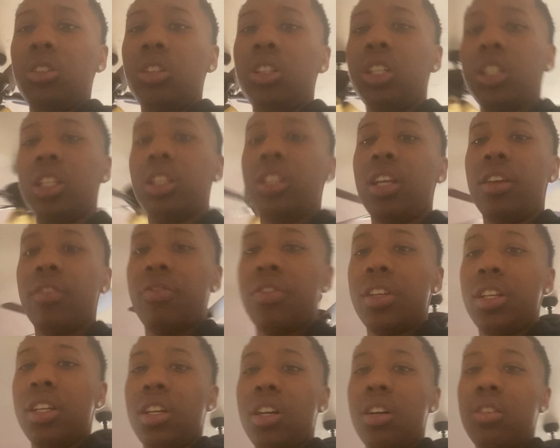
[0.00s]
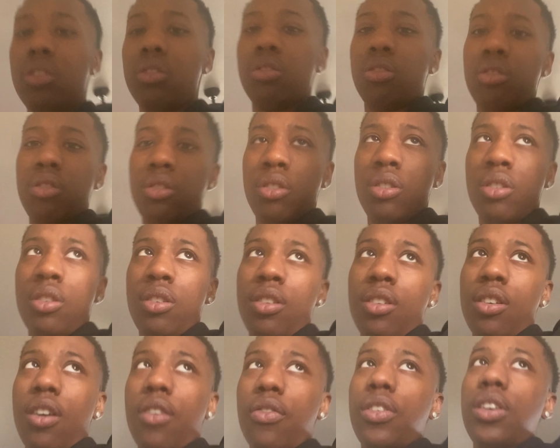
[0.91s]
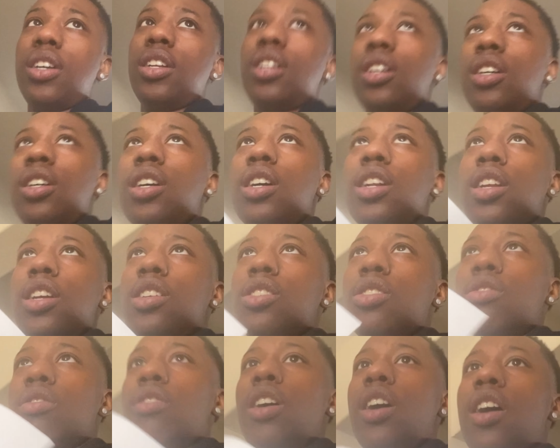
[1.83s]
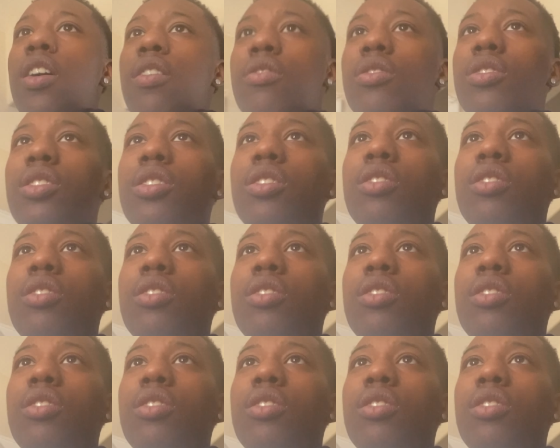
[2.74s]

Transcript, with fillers: look at that video. Over here, the hundred subscribers.